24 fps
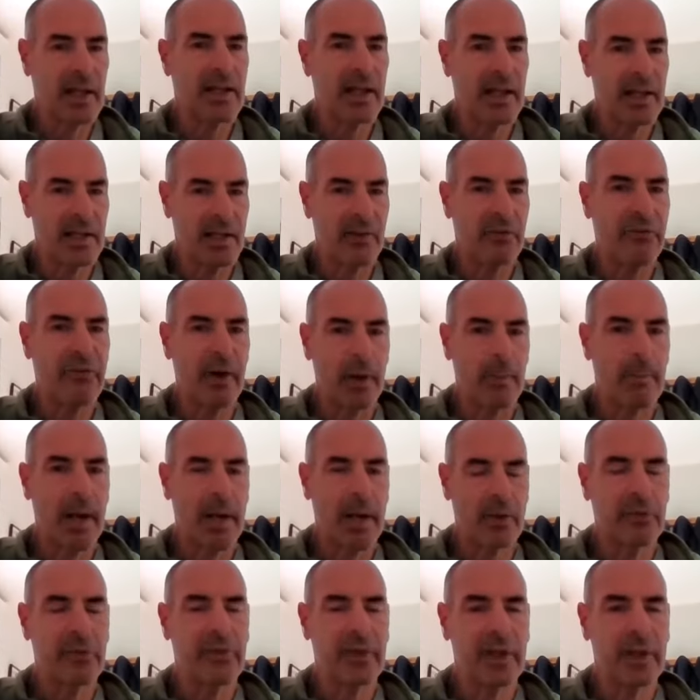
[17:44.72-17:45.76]
there's a fair
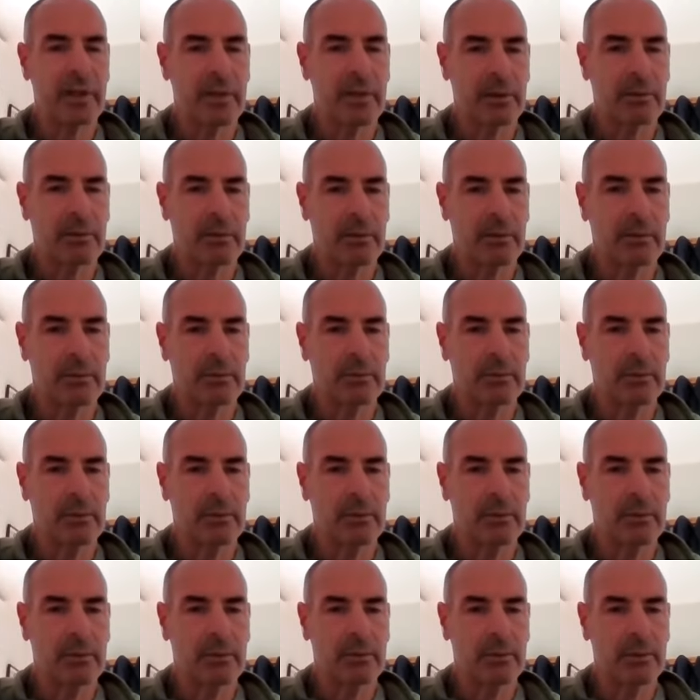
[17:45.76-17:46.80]
amount of it.
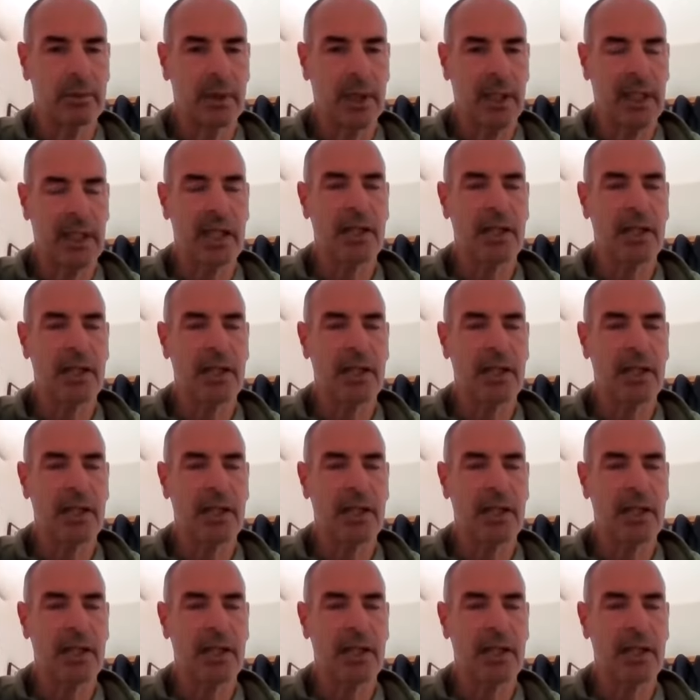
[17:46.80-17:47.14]
In